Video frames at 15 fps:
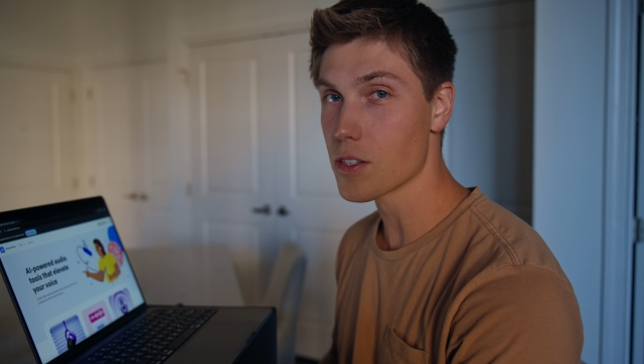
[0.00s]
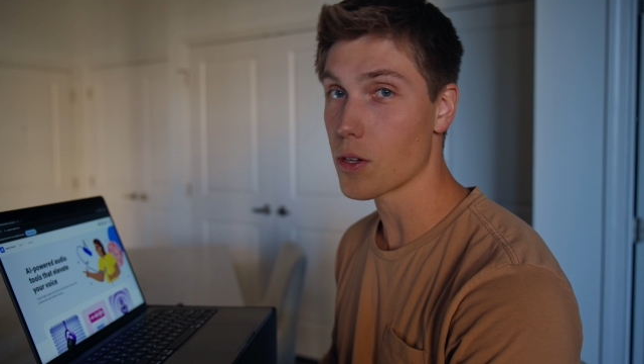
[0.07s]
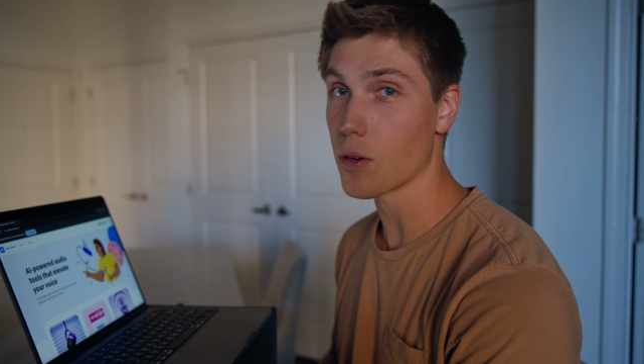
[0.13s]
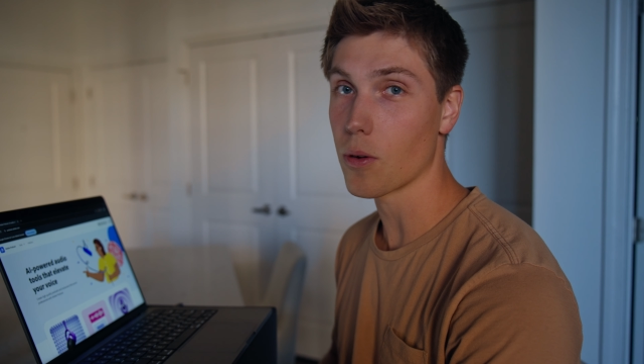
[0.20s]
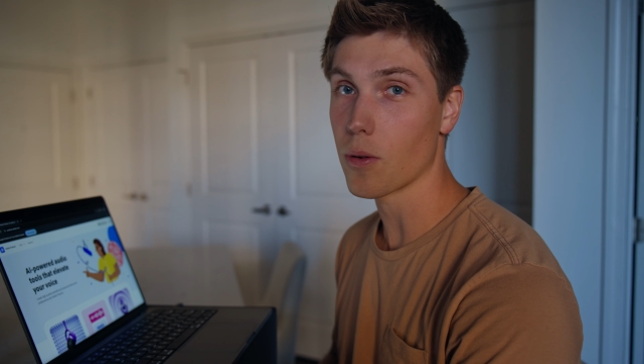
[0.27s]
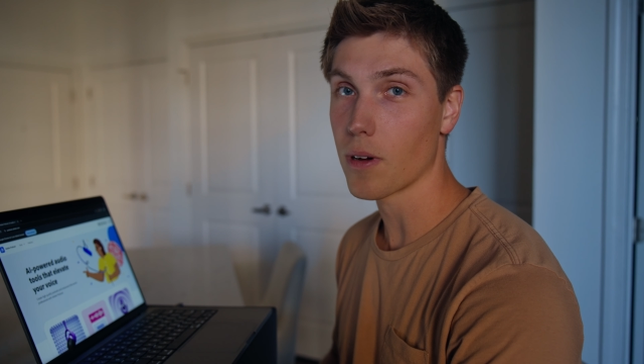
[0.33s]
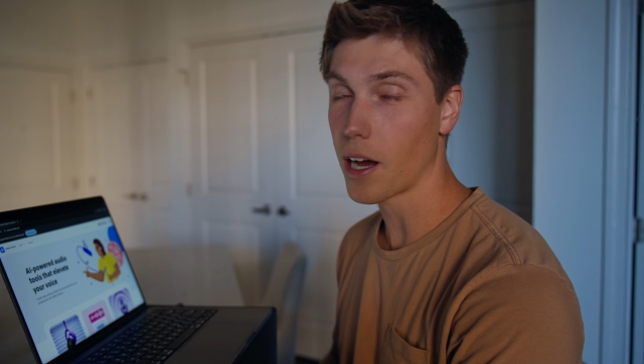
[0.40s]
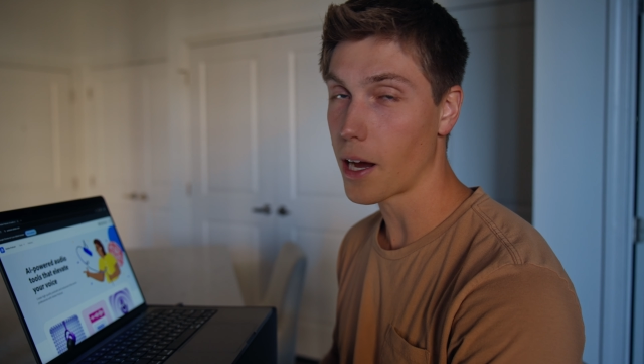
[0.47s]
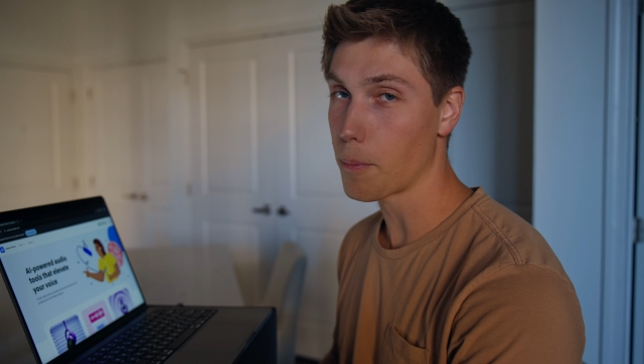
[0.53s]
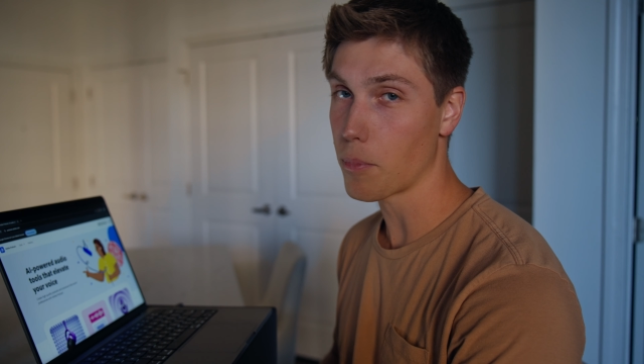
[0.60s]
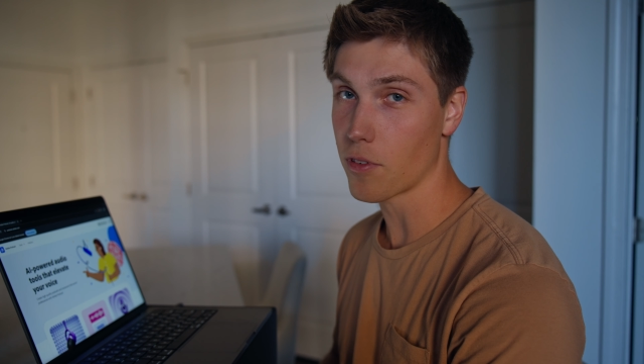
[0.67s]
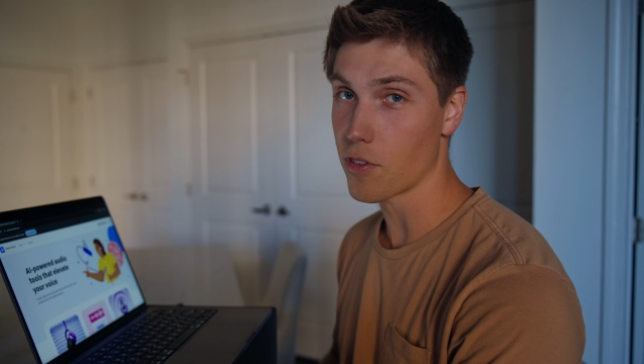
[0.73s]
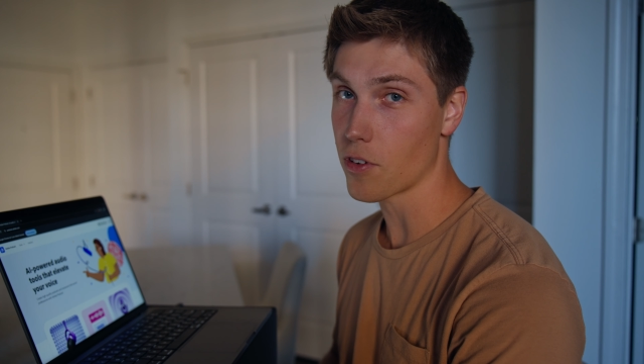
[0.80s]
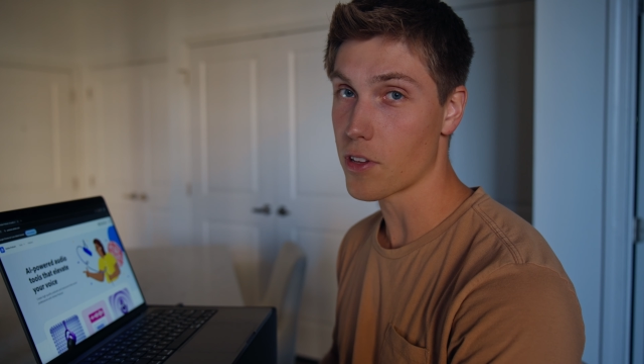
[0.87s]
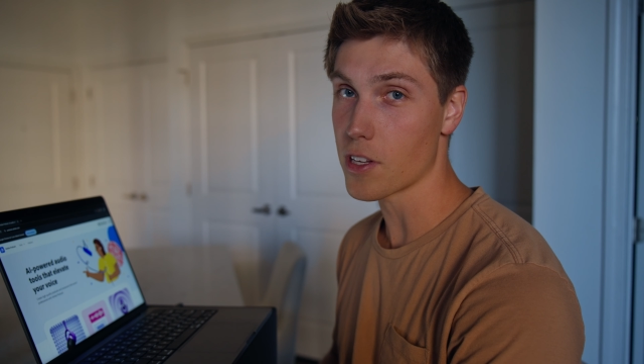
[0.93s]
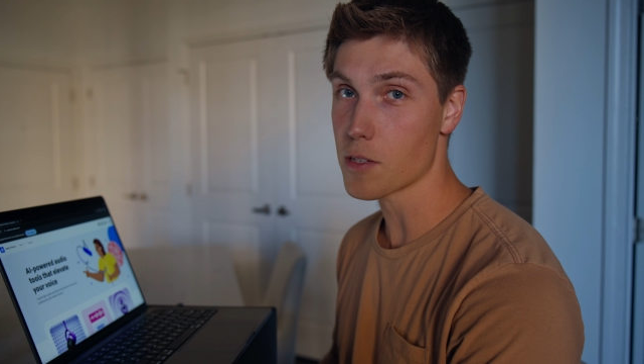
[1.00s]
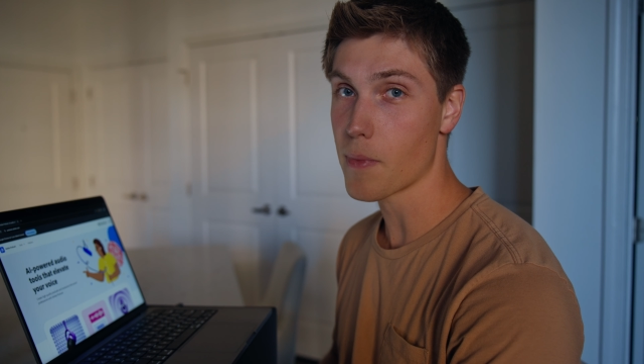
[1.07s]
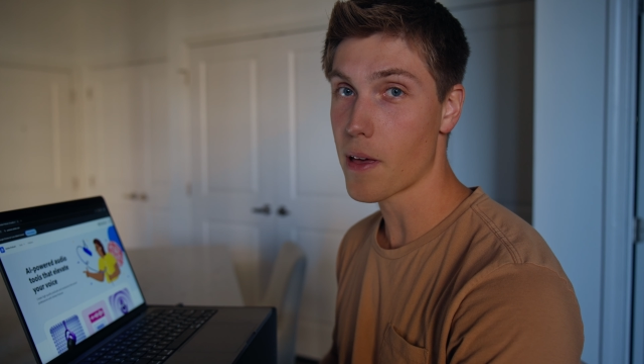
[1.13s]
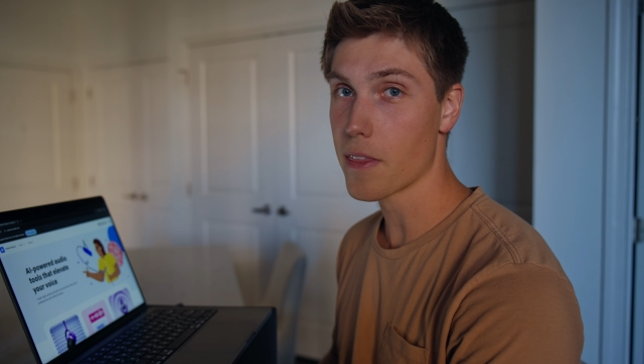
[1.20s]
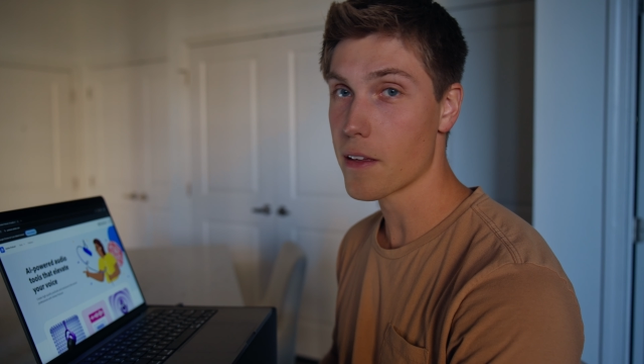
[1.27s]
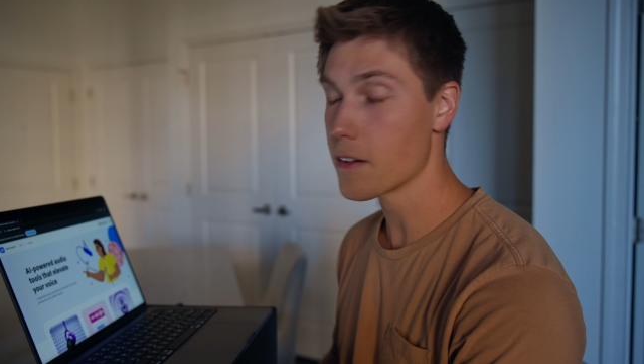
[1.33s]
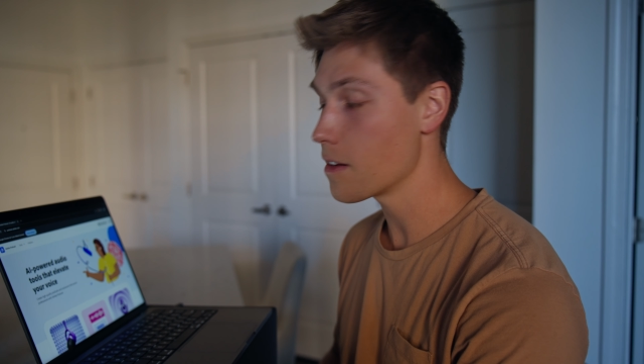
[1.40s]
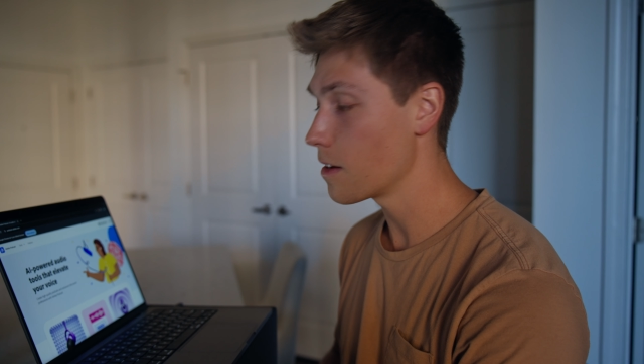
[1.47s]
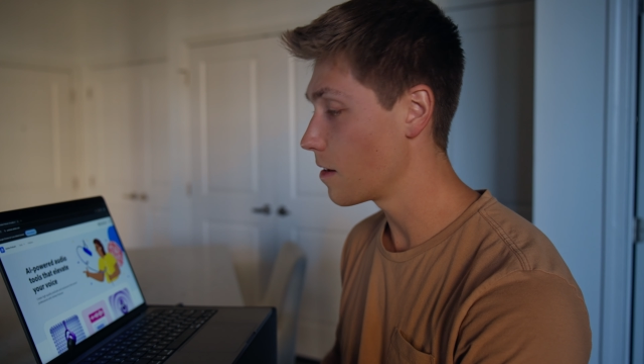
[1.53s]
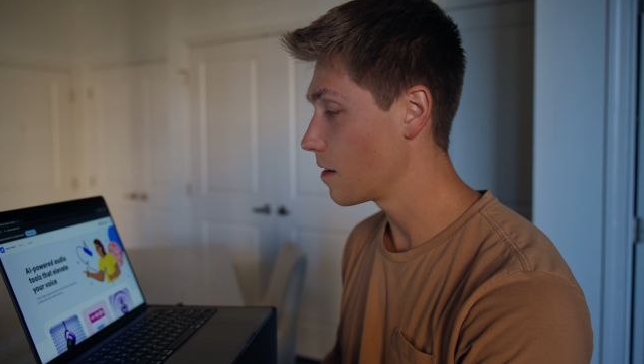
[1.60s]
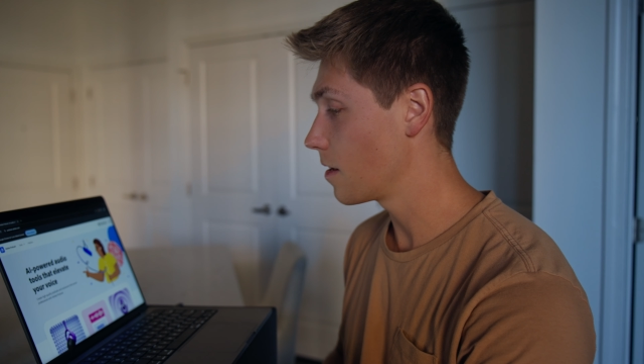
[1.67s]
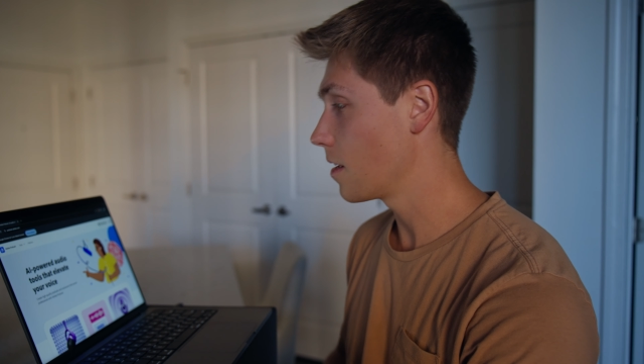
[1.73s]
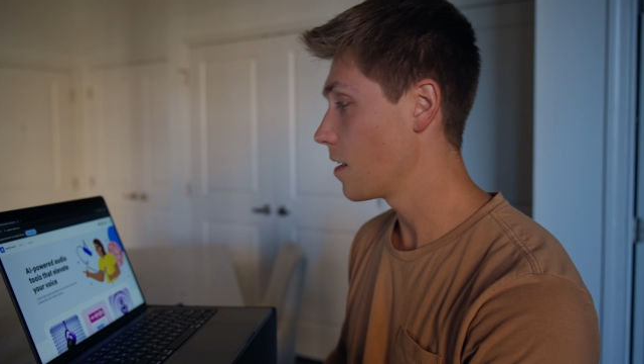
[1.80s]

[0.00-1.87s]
so I prefer this method.